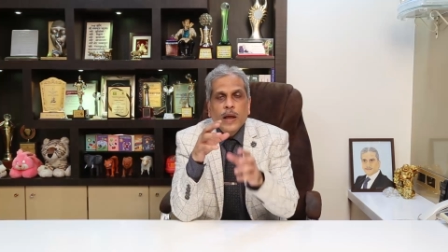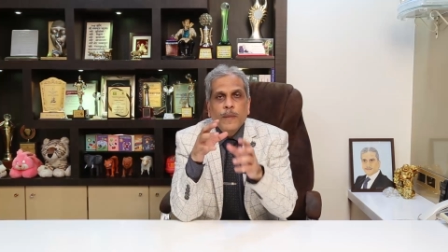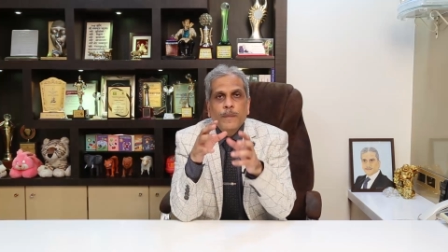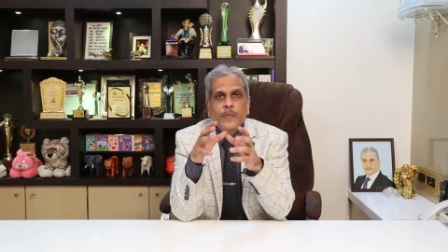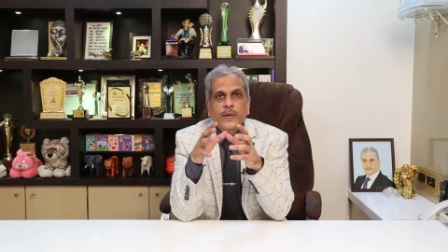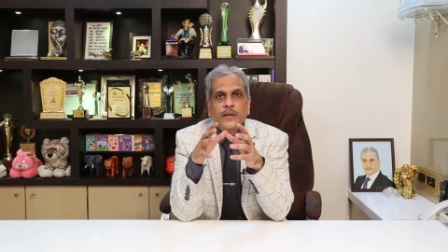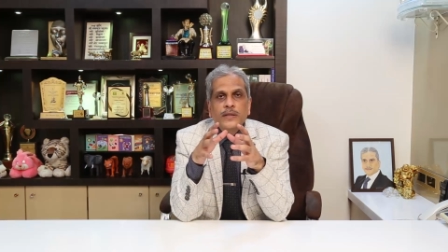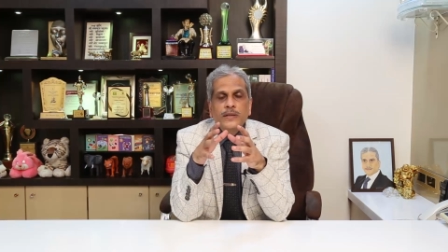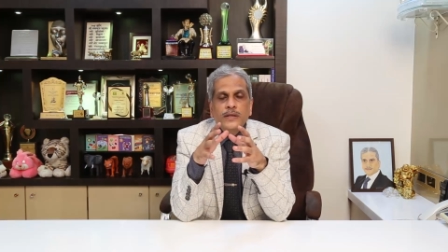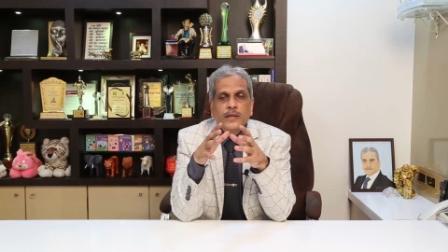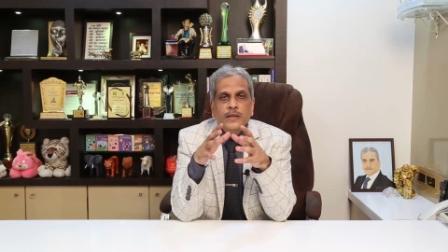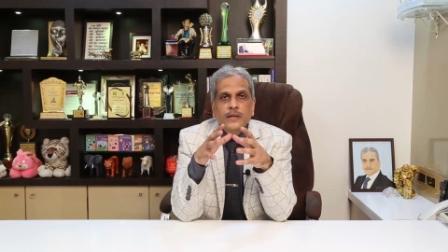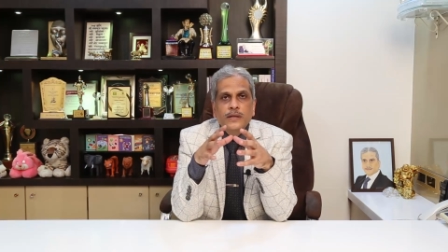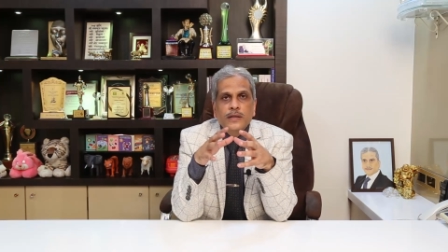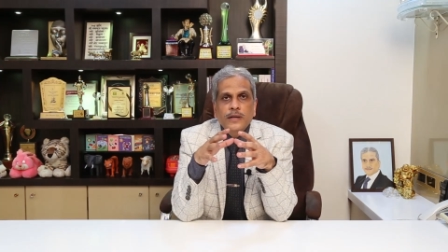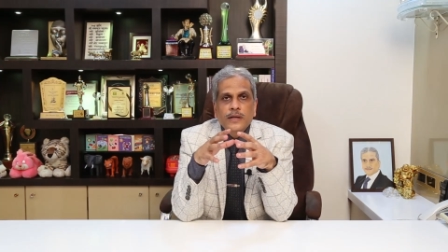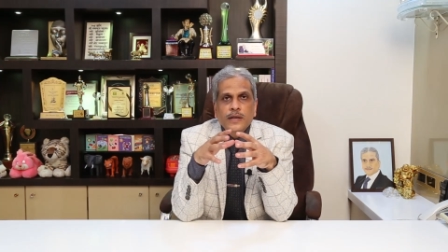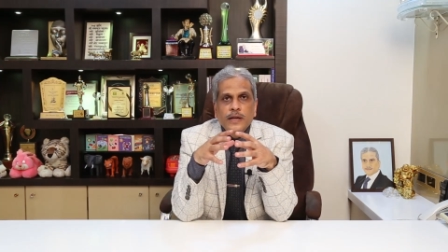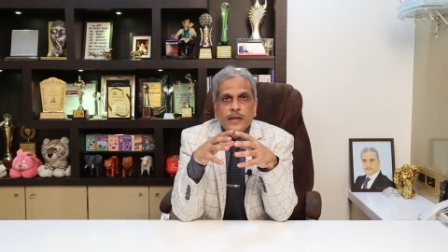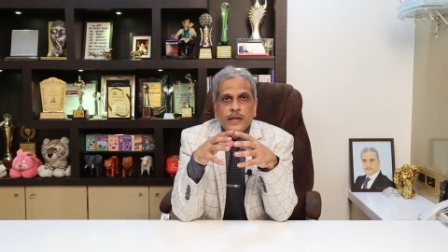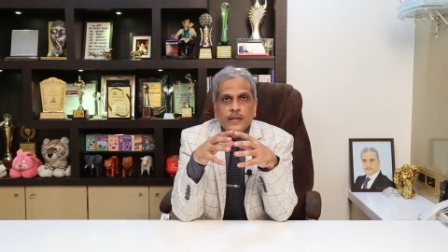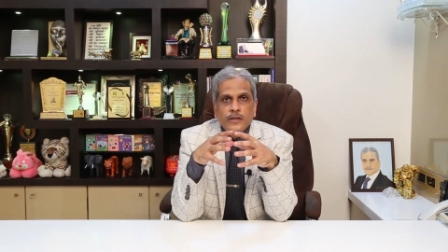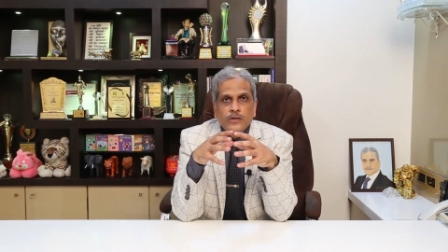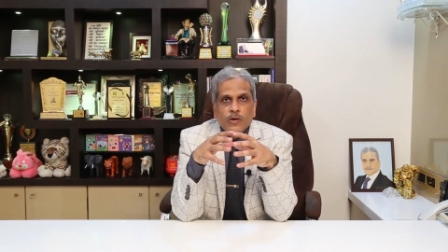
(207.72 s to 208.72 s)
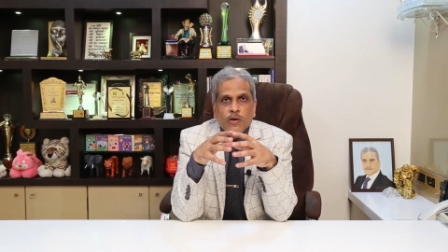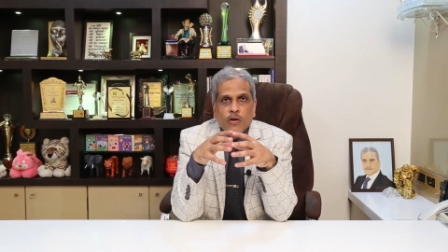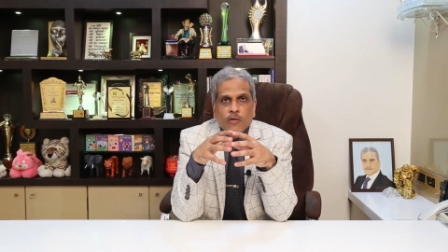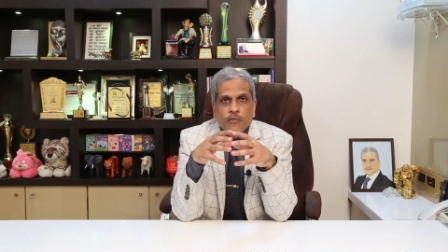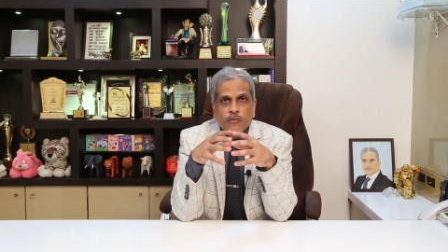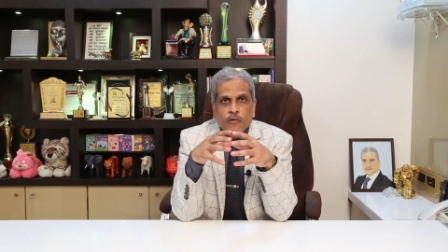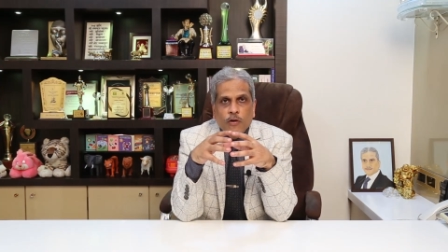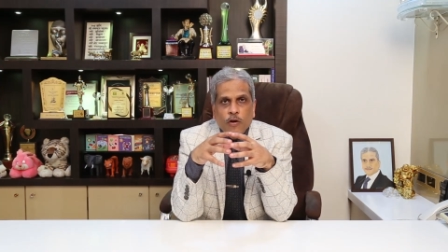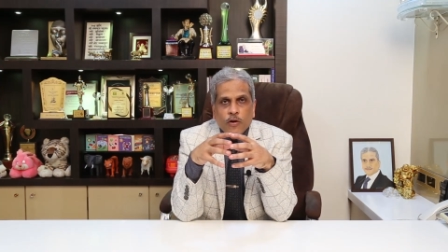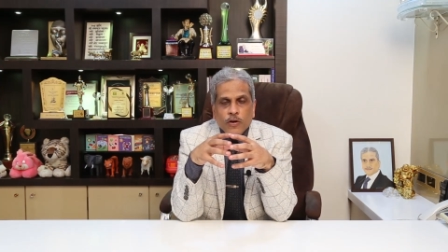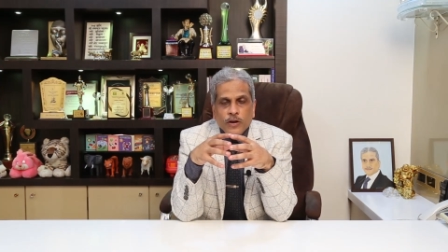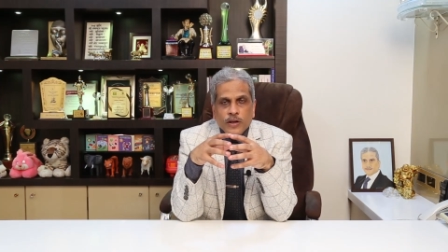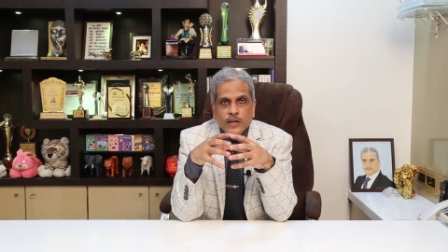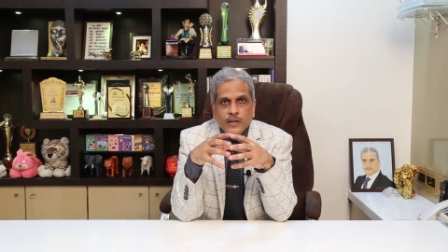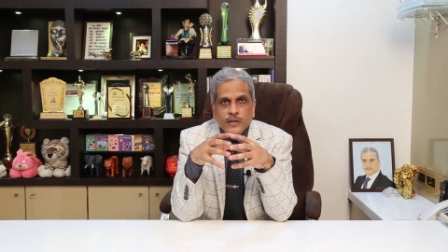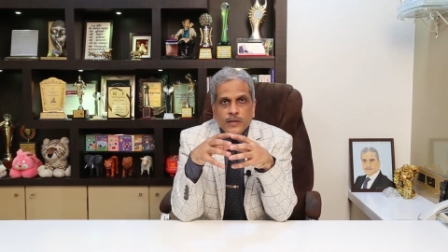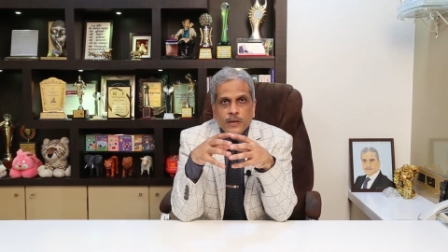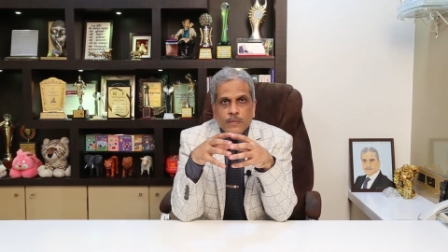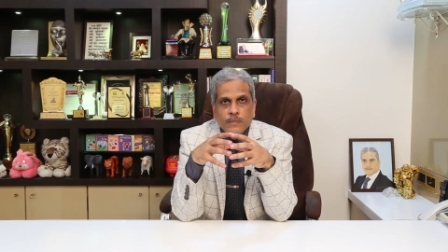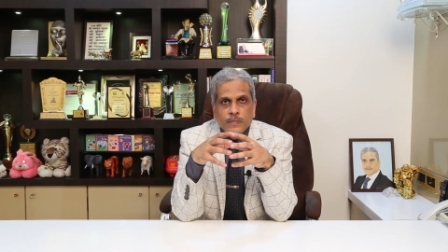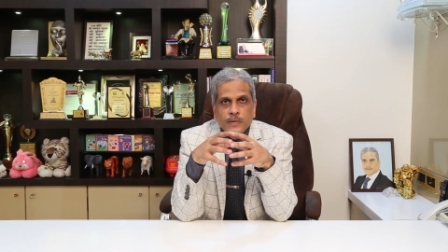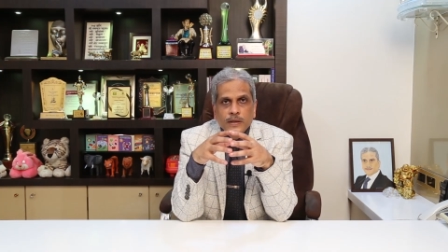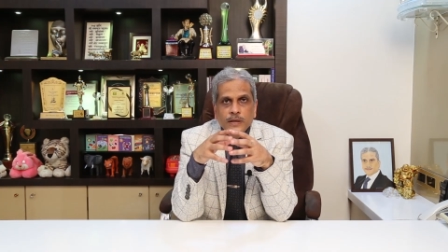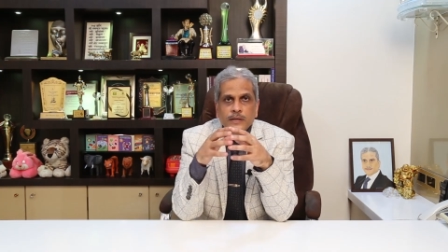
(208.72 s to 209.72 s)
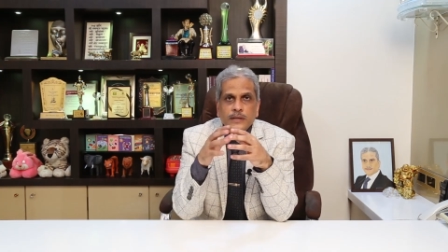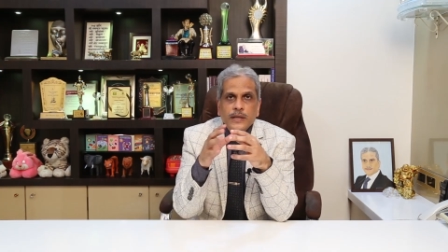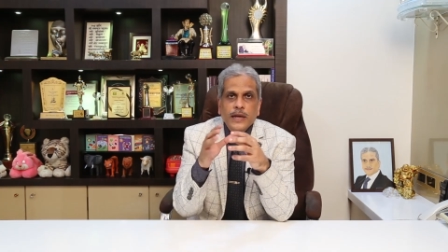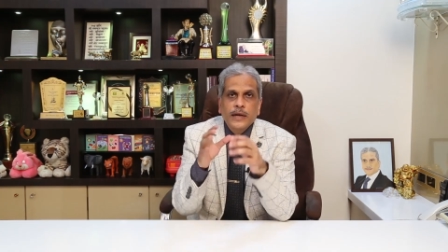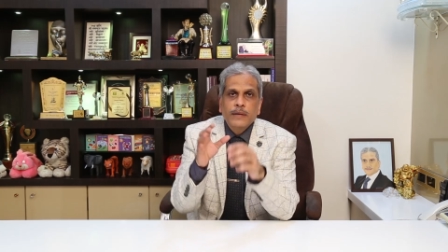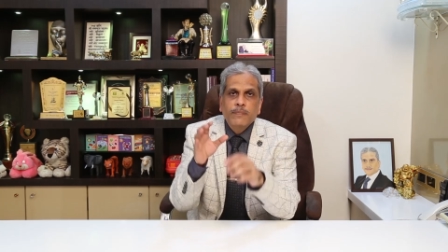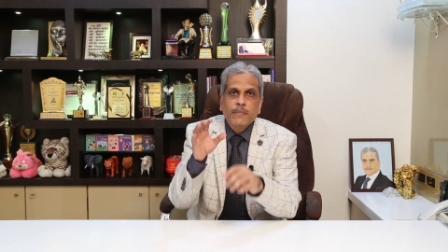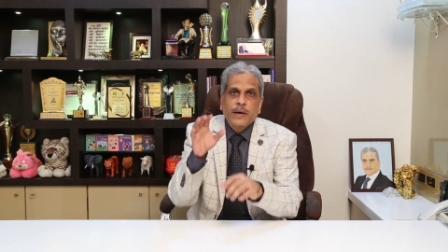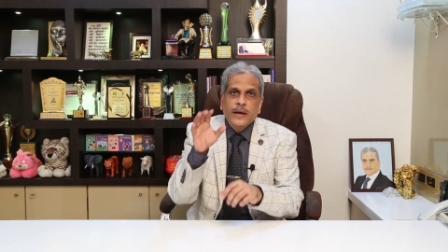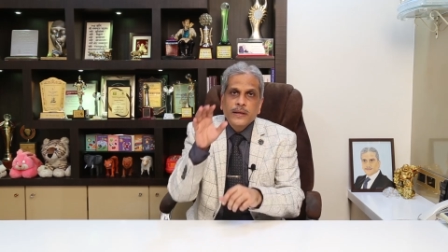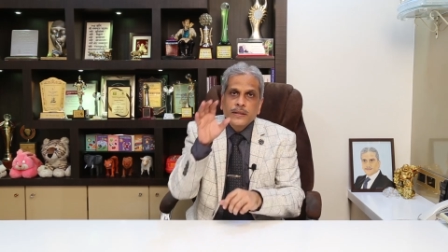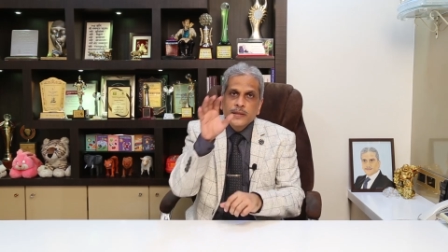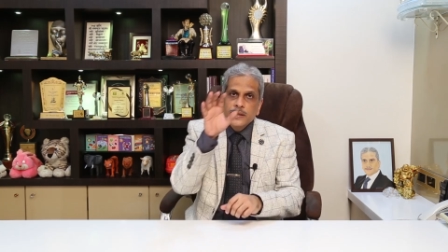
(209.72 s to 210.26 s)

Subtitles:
happens in the case of autism is that